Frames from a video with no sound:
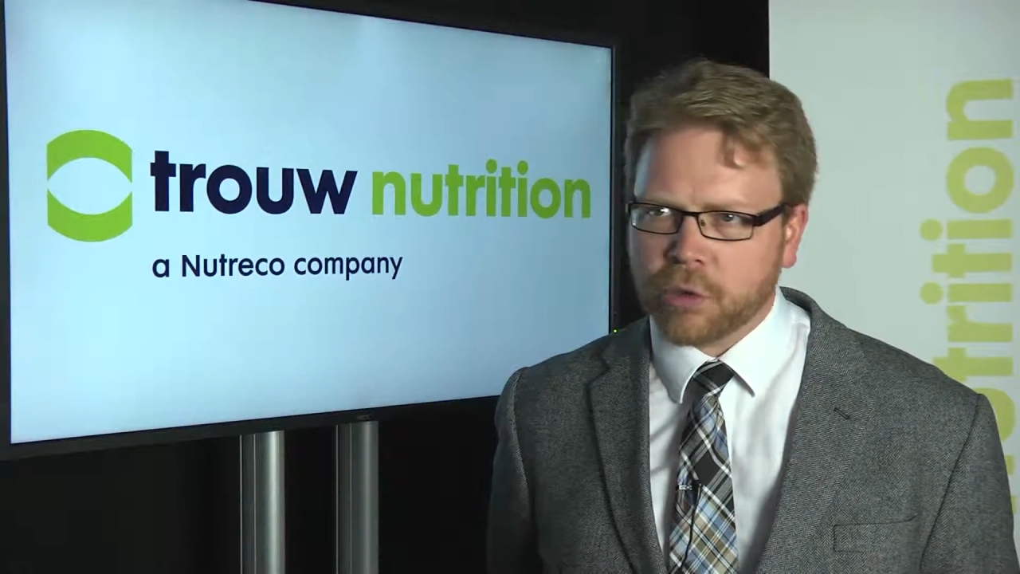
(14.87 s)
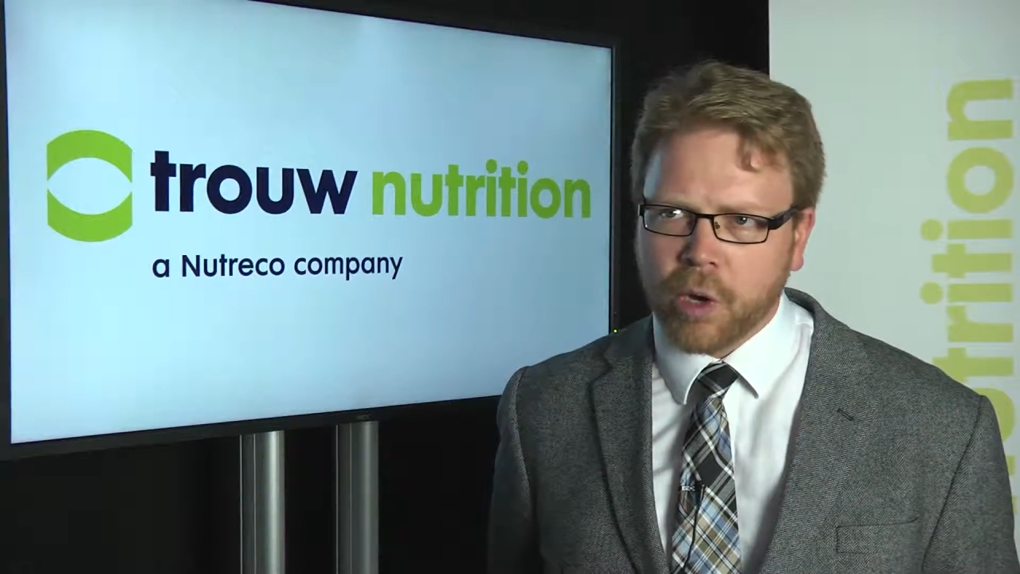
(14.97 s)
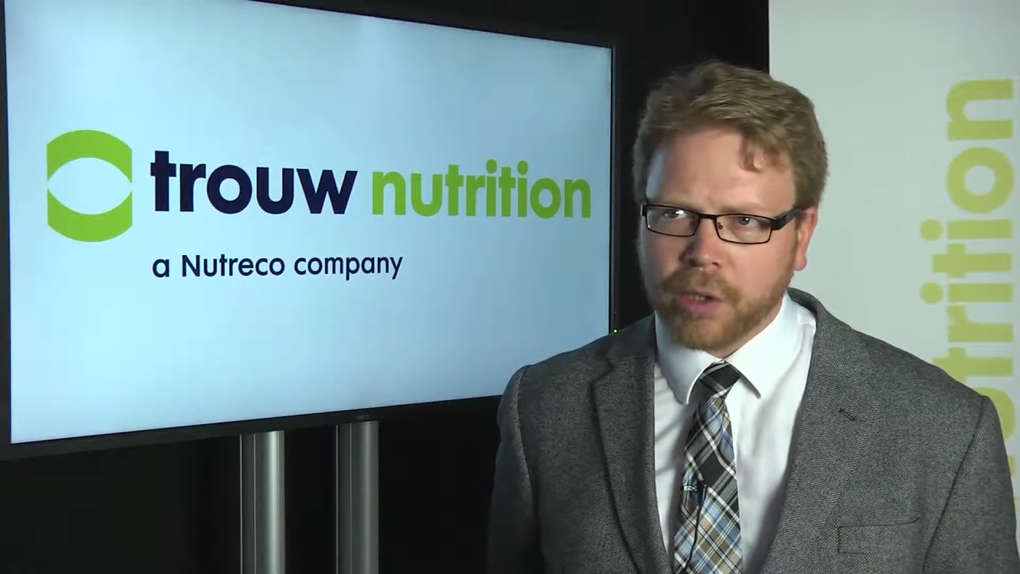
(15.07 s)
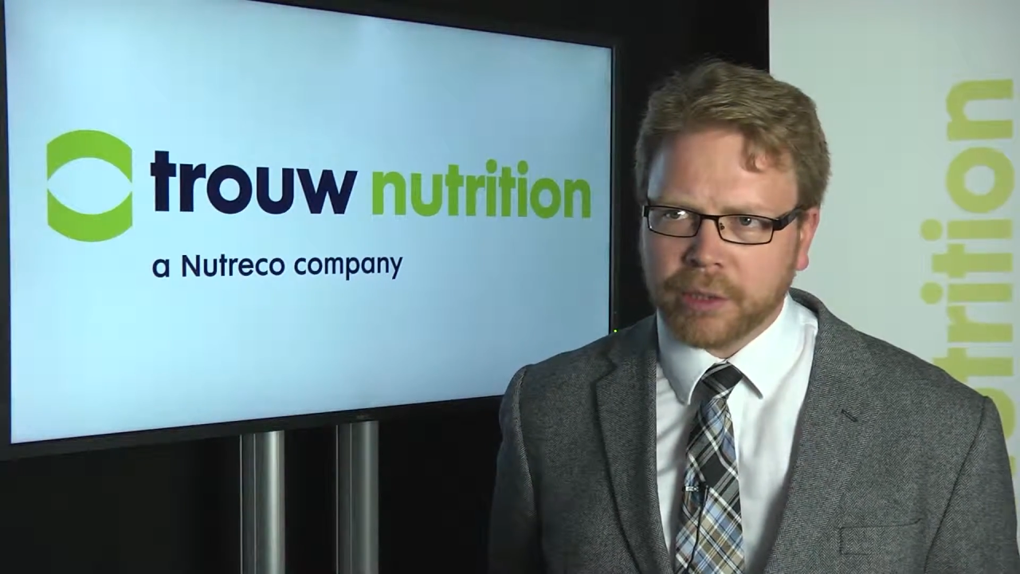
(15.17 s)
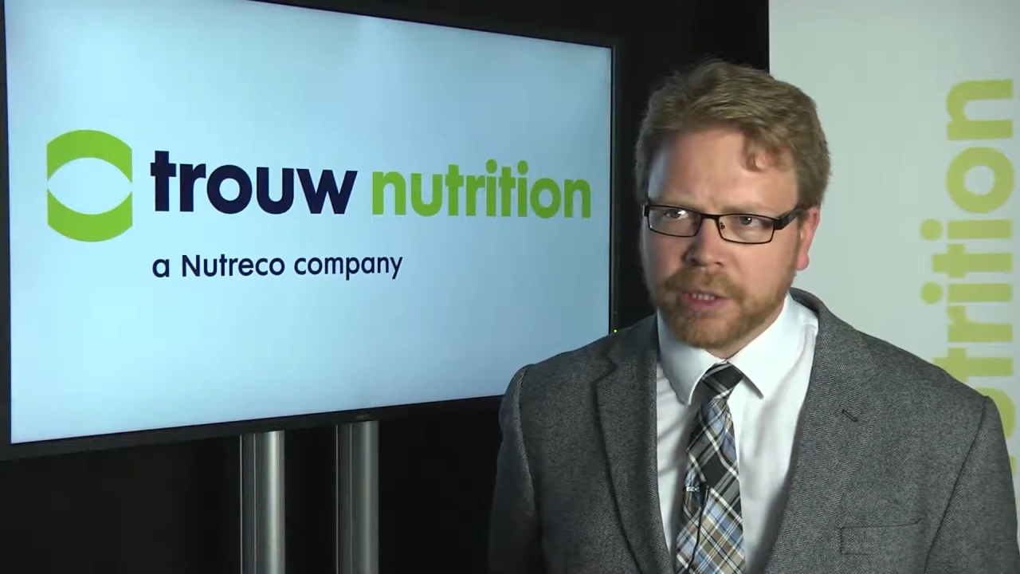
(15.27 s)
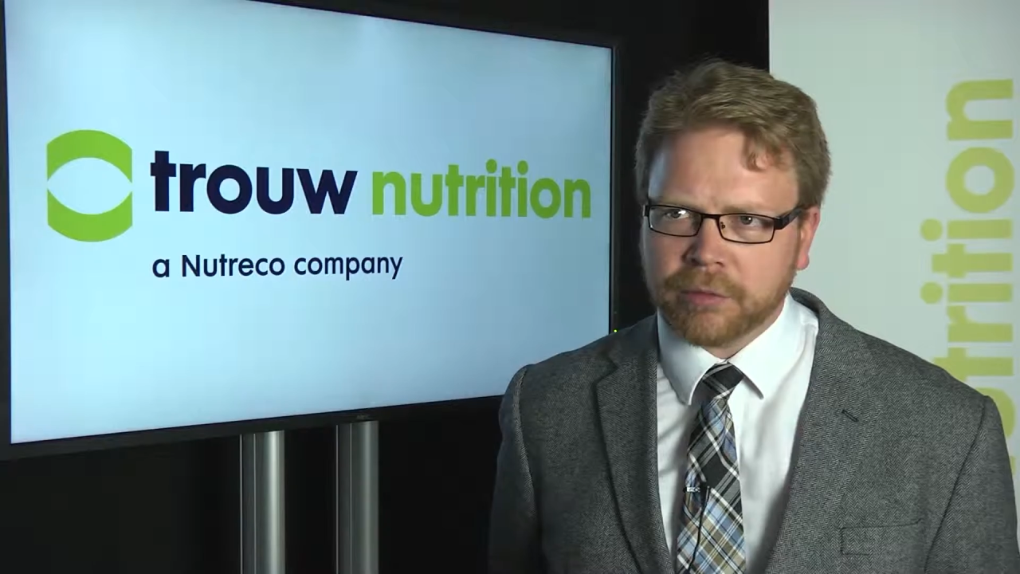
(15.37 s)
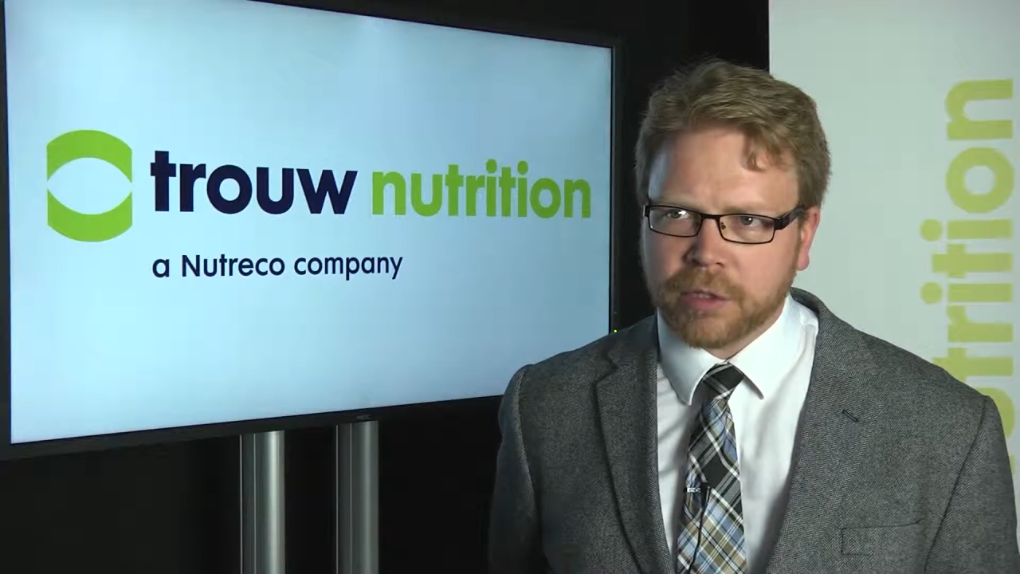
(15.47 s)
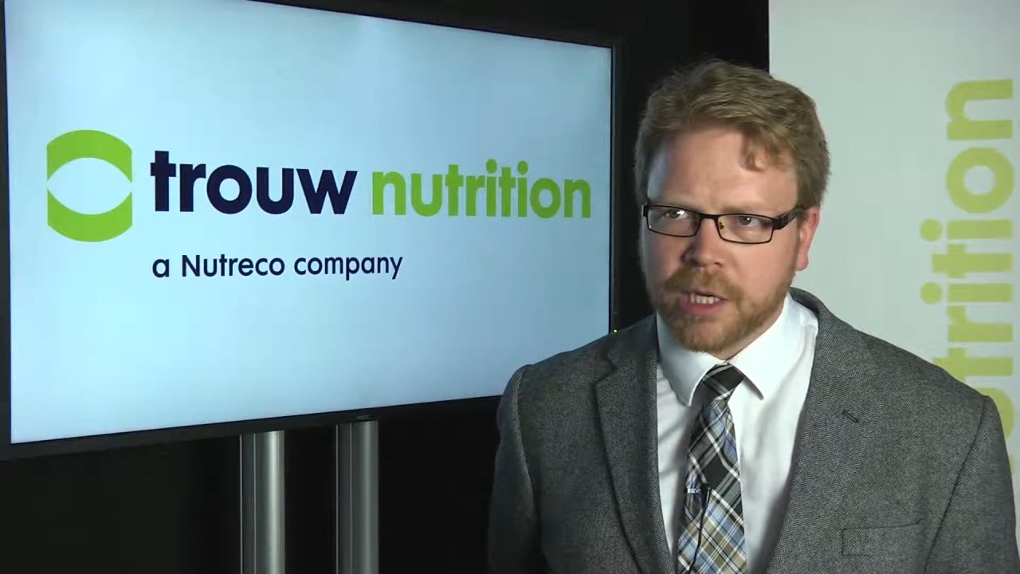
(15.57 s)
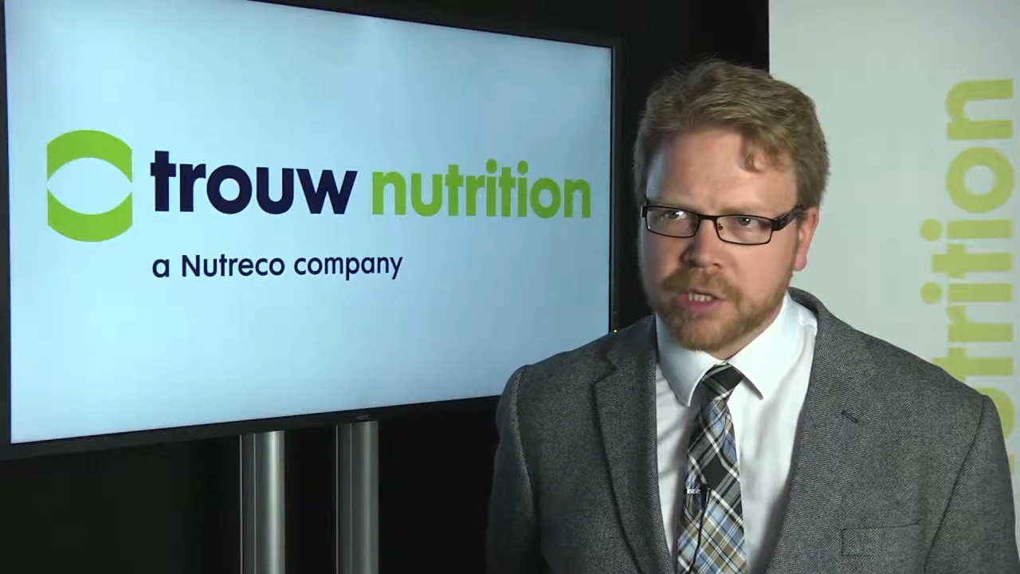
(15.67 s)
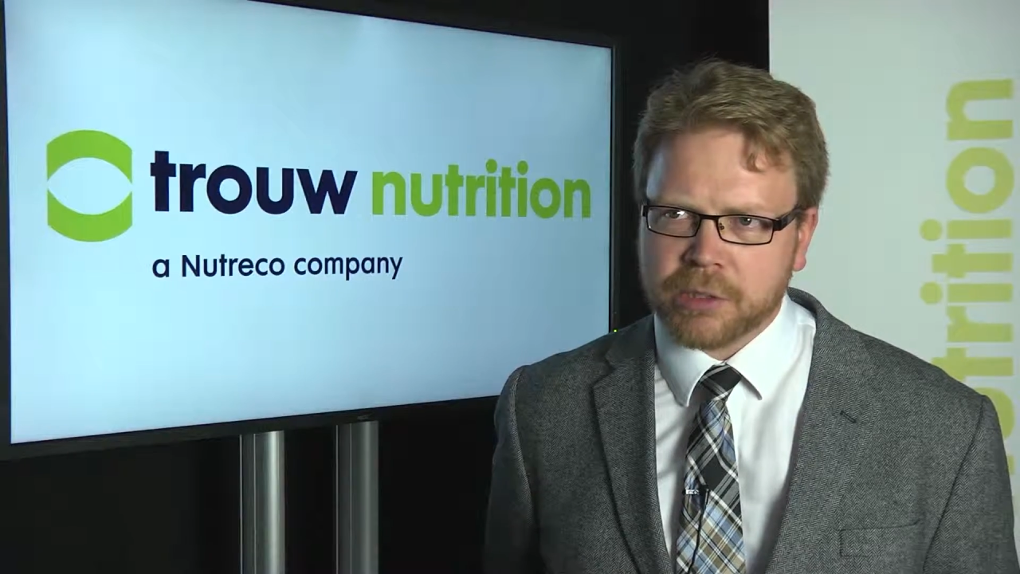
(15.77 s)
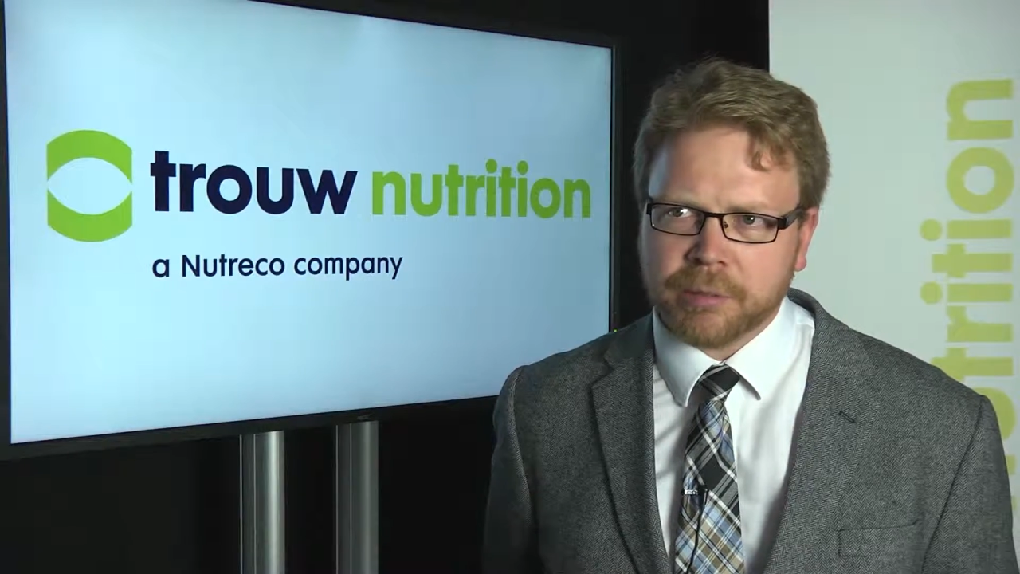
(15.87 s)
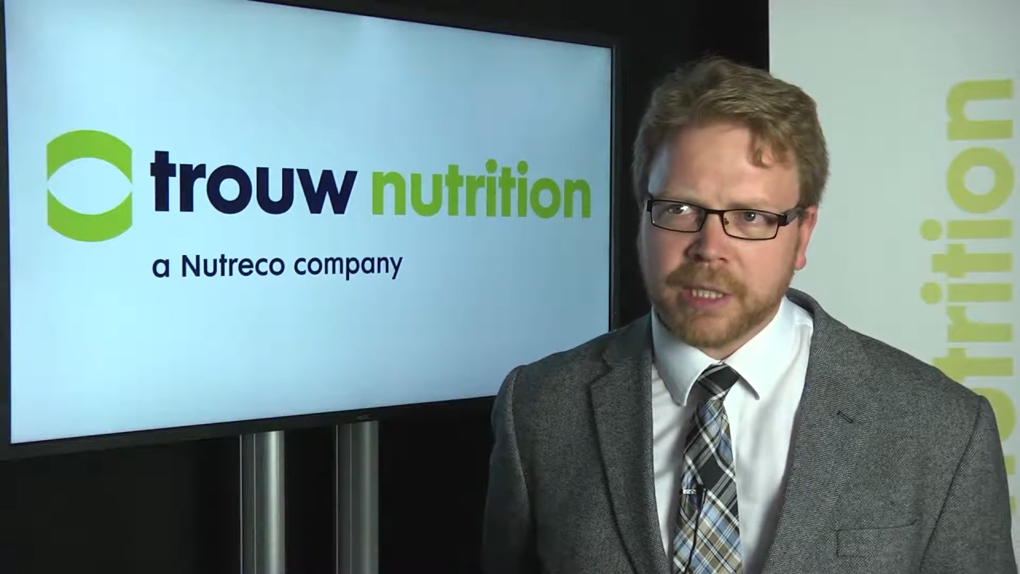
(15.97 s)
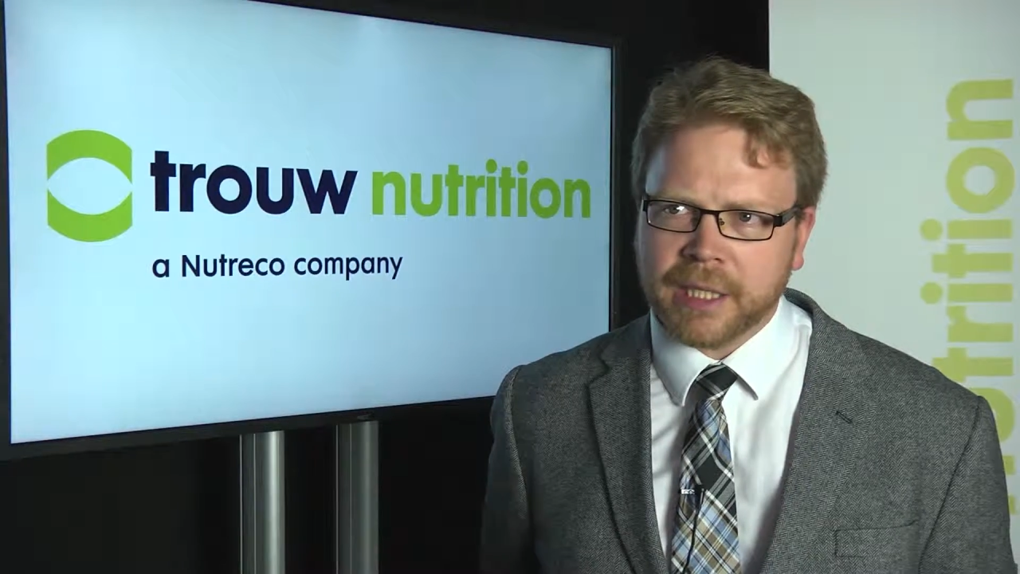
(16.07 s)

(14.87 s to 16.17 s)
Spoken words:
quality of colostrum